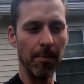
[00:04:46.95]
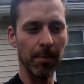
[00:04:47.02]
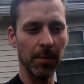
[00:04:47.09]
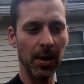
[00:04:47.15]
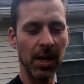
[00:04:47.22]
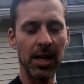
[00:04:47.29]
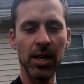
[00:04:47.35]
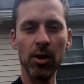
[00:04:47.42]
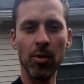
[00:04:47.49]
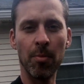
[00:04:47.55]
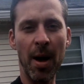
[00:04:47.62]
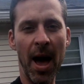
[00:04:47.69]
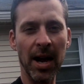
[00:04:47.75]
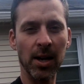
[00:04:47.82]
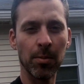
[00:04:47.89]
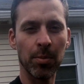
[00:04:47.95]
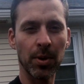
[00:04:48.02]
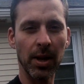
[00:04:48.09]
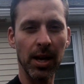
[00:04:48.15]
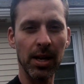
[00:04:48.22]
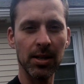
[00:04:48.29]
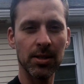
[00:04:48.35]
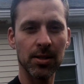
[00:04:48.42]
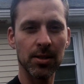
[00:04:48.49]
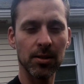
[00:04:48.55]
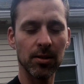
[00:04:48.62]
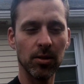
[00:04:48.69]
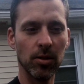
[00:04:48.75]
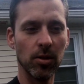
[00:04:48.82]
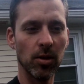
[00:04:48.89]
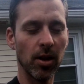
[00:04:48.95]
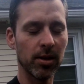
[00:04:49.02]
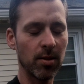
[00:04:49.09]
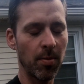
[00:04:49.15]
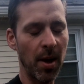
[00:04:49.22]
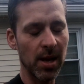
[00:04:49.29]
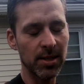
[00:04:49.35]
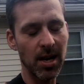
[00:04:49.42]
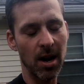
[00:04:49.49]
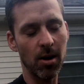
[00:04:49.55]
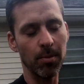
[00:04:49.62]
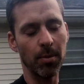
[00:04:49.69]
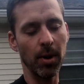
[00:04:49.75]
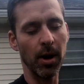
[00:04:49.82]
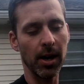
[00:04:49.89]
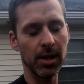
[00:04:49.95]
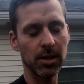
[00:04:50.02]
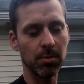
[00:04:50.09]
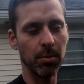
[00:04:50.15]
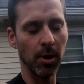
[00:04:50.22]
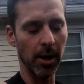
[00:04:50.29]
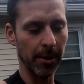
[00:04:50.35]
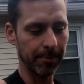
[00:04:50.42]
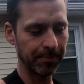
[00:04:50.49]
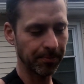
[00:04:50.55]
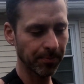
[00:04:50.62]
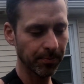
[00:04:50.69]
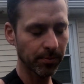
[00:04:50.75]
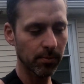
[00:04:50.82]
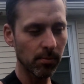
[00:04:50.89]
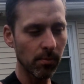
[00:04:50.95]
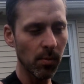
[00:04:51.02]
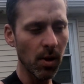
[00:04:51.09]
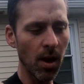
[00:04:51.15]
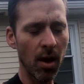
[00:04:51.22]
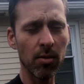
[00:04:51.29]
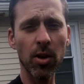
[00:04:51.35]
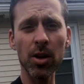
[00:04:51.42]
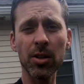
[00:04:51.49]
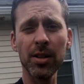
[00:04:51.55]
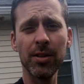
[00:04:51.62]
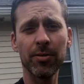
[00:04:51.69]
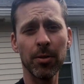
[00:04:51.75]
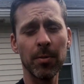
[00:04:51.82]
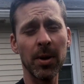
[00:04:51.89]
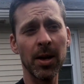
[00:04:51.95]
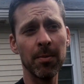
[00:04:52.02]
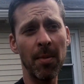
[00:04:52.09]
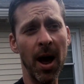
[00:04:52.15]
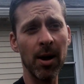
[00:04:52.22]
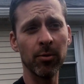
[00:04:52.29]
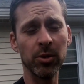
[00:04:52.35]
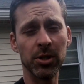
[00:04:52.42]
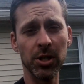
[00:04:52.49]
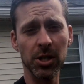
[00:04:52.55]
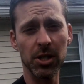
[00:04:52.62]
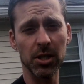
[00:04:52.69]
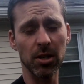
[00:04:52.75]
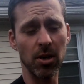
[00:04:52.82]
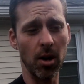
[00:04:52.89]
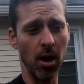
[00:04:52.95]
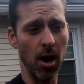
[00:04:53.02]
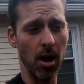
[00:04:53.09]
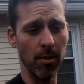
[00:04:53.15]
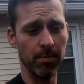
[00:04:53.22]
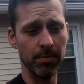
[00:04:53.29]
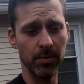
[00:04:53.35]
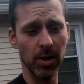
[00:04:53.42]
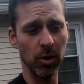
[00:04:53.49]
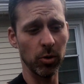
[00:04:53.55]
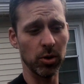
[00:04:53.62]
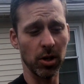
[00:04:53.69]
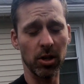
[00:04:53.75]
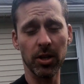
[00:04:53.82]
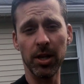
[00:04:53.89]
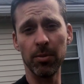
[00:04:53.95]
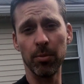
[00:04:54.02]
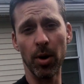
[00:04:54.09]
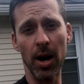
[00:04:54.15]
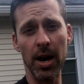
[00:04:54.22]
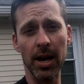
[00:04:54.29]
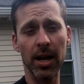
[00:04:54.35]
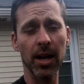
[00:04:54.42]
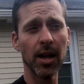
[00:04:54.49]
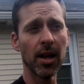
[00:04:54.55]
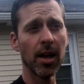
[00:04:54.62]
heal back in place, it depends how it breaks, but luckily for me, mine was just it was a clean break.